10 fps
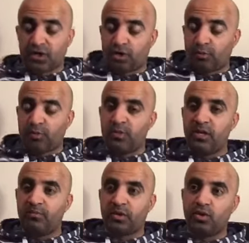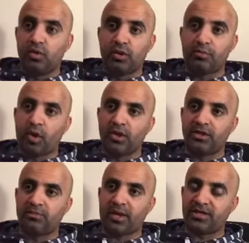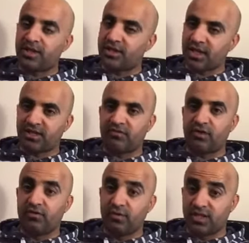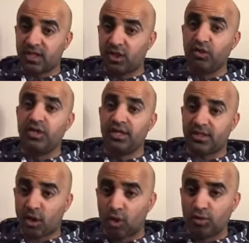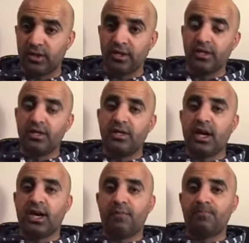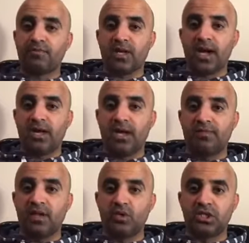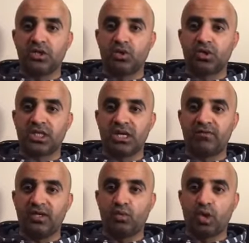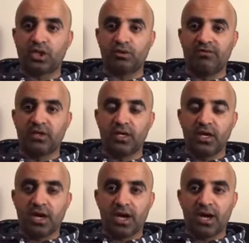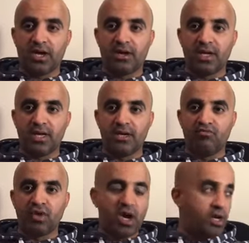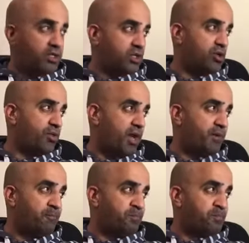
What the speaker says: corrupt people who were appointed by successive governments, including his own, and there was no safety whatsoever in regards to that.